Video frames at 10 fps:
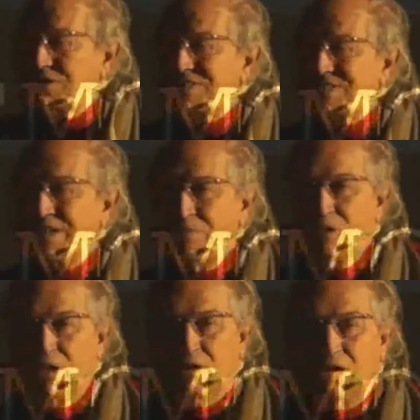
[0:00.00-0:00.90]

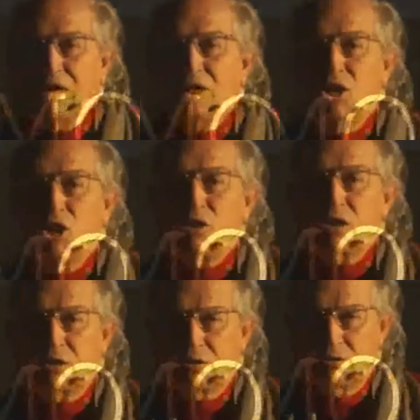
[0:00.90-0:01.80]
similar any
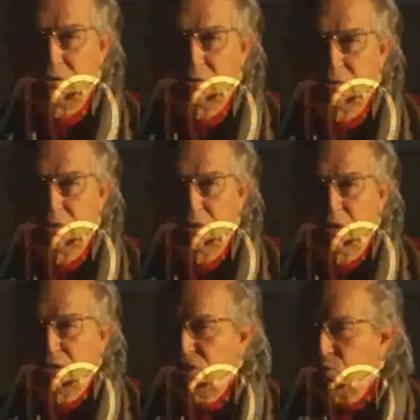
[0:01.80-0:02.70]
longer
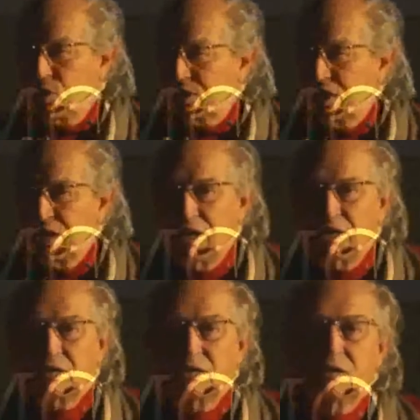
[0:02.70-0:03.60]
the one that he
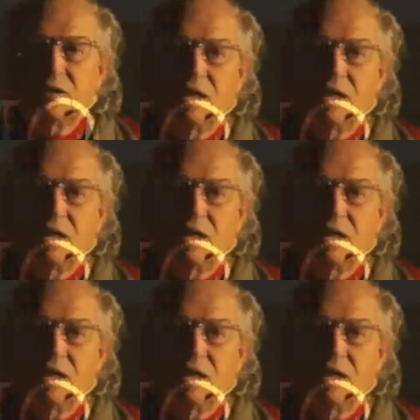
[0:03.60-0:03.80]
had